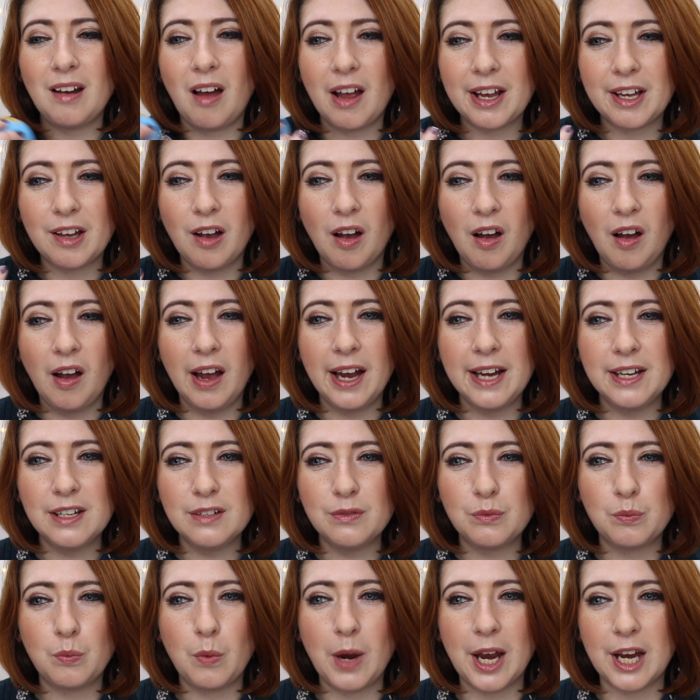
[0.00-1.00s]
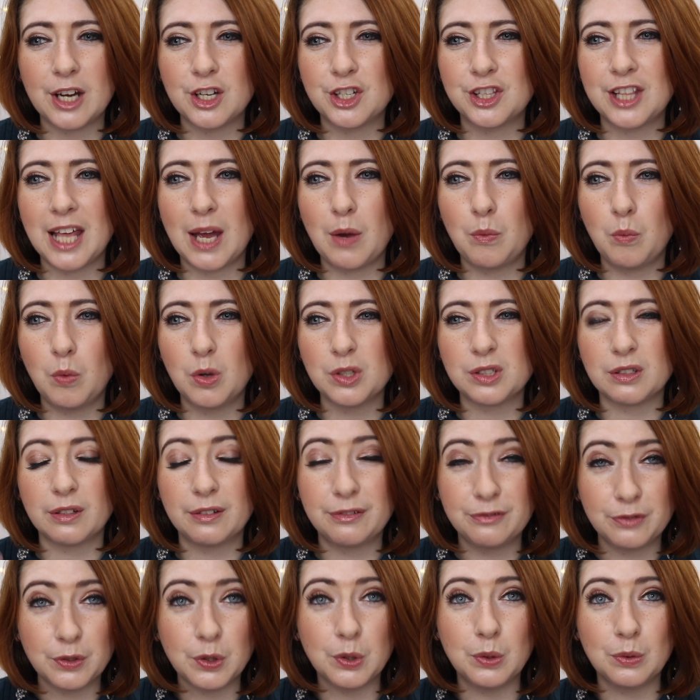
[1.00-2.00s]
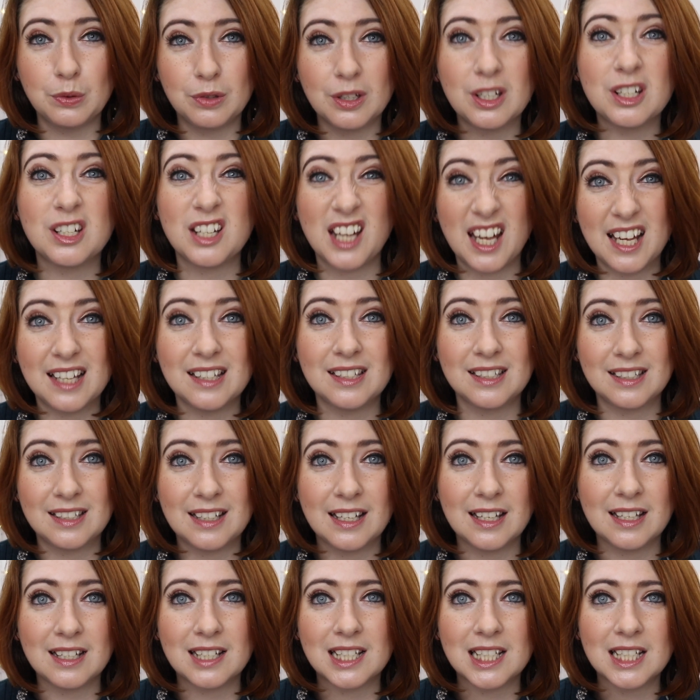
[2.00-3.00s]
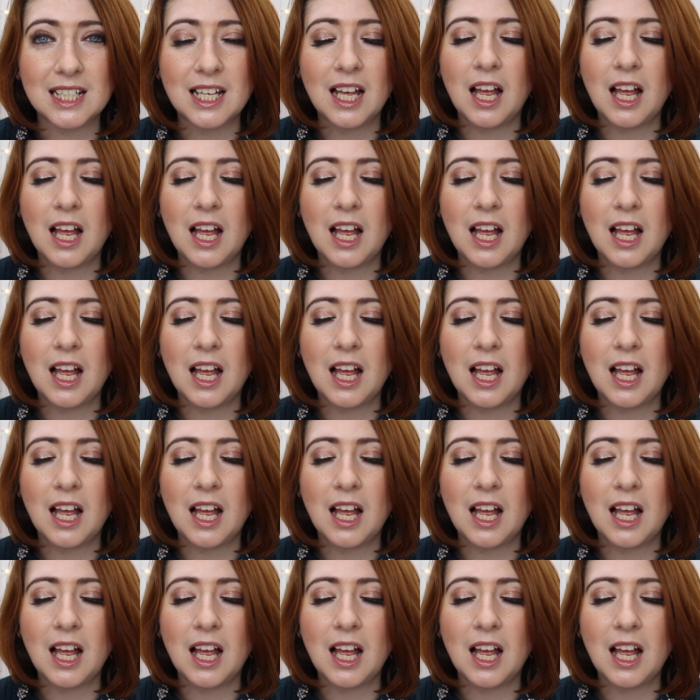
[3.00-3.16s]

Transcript: I kind of wish there was a food that tasted